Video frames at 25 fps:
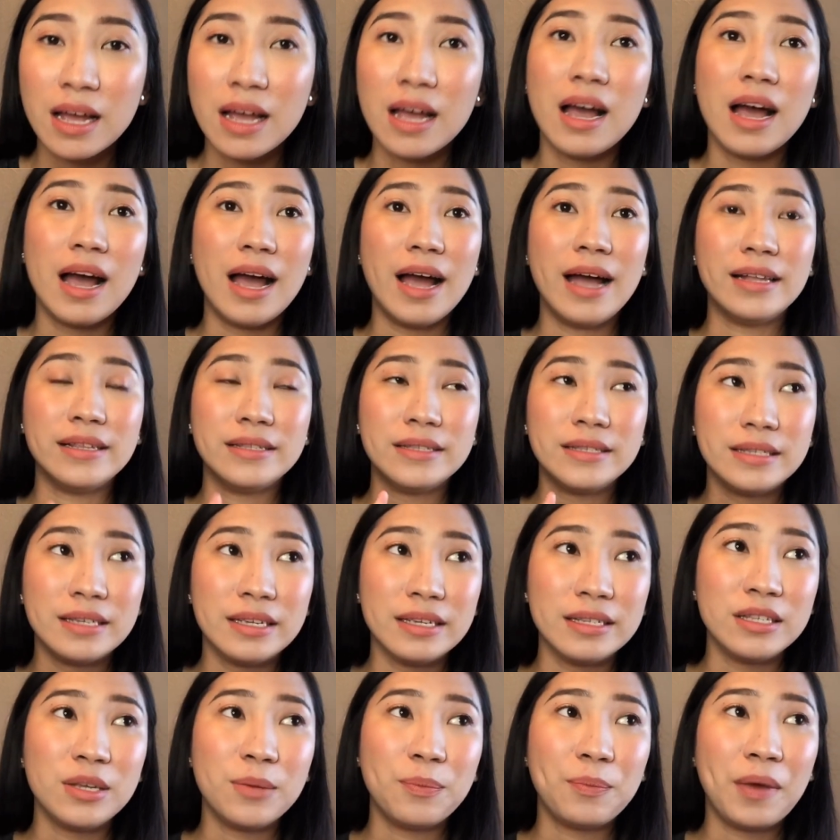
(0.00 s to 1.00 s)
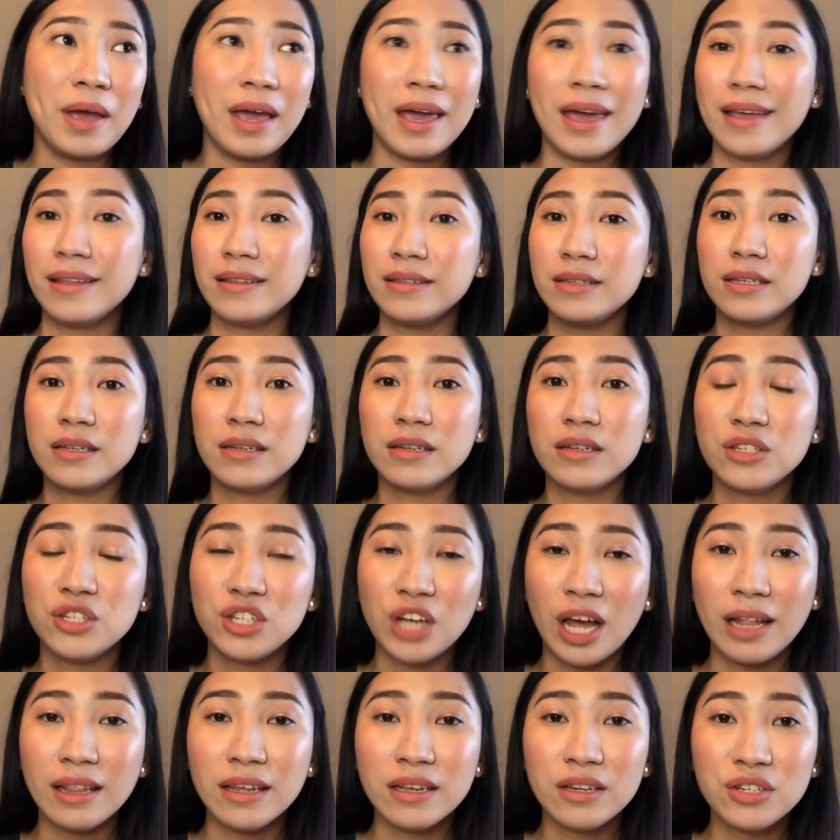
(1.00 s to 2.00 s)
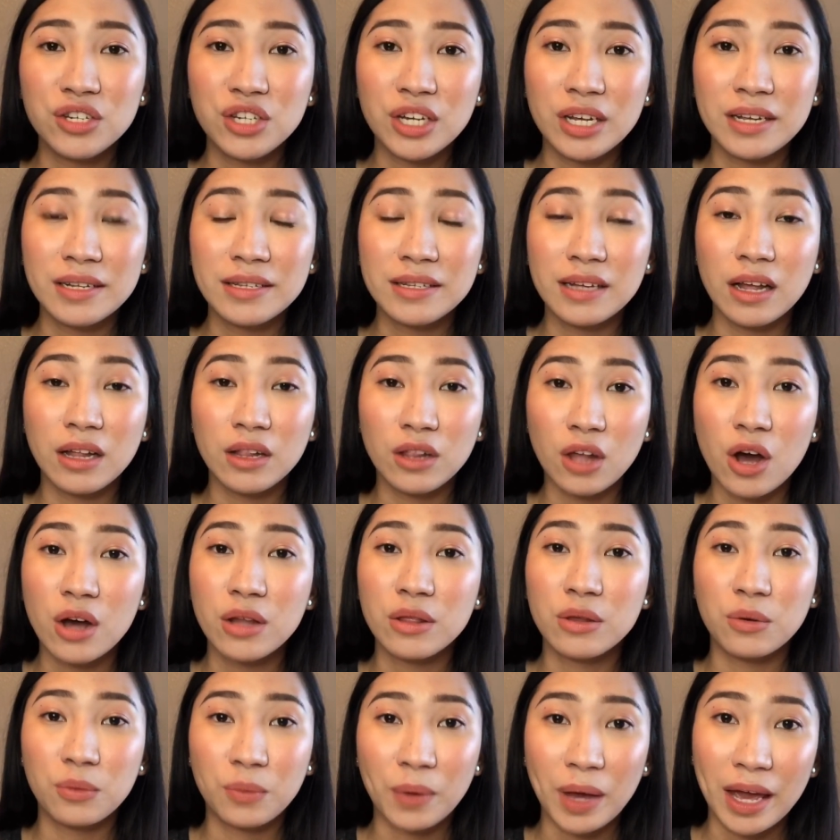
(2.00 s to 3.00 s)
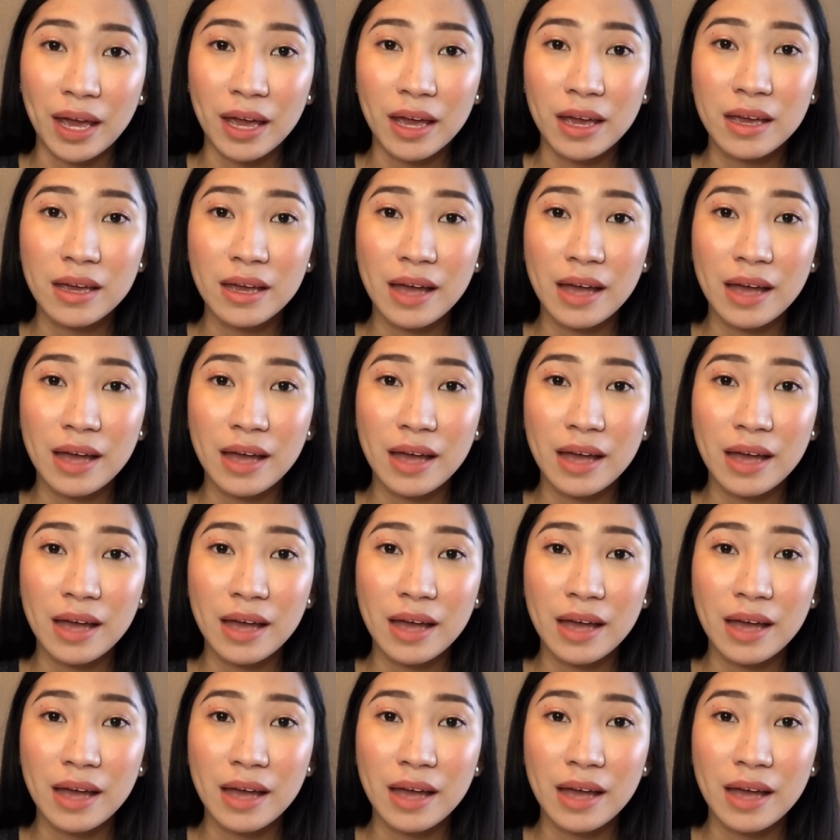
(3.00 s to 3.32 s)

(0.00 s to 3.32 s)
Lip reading: anticipate challenges along the way.